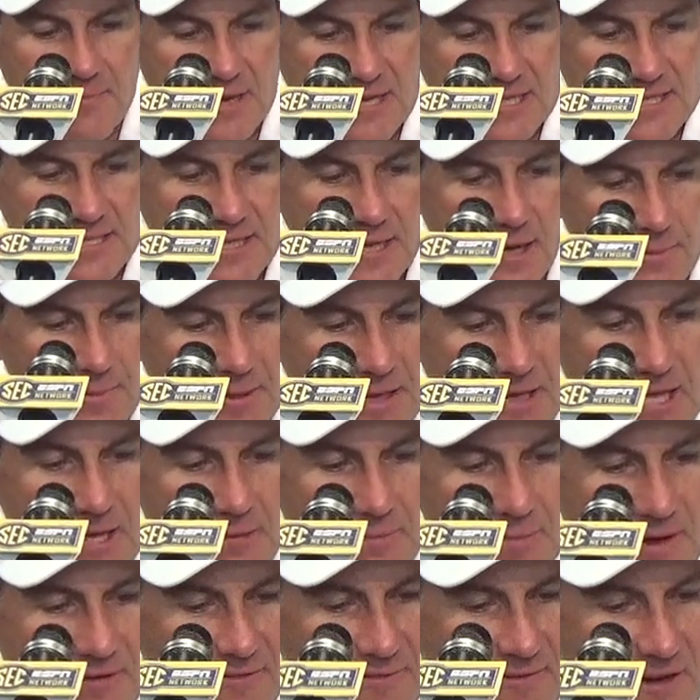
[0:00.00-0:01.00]
mix it up and
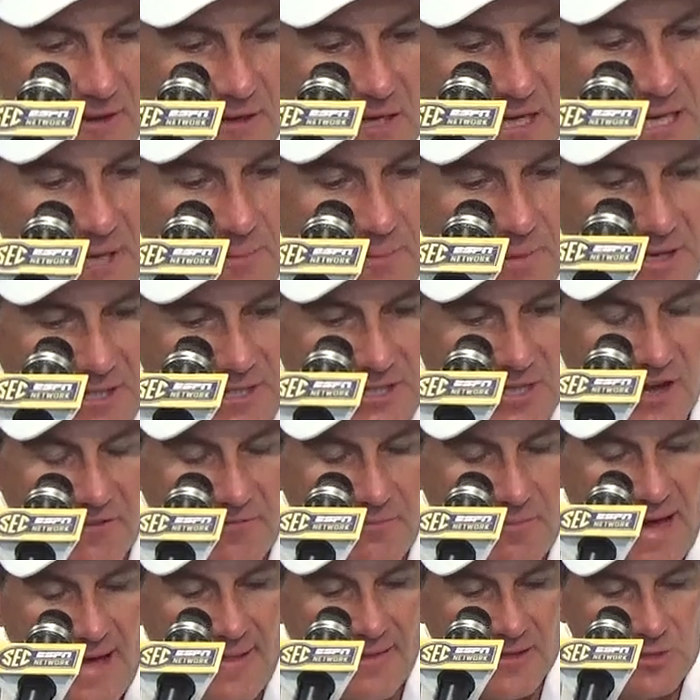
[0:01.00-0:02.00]
keep us
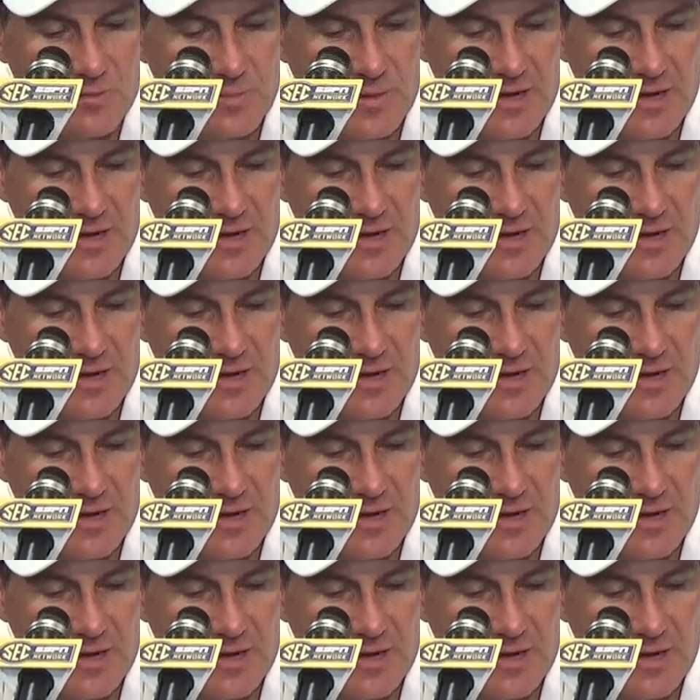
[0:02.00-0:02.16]
off balance.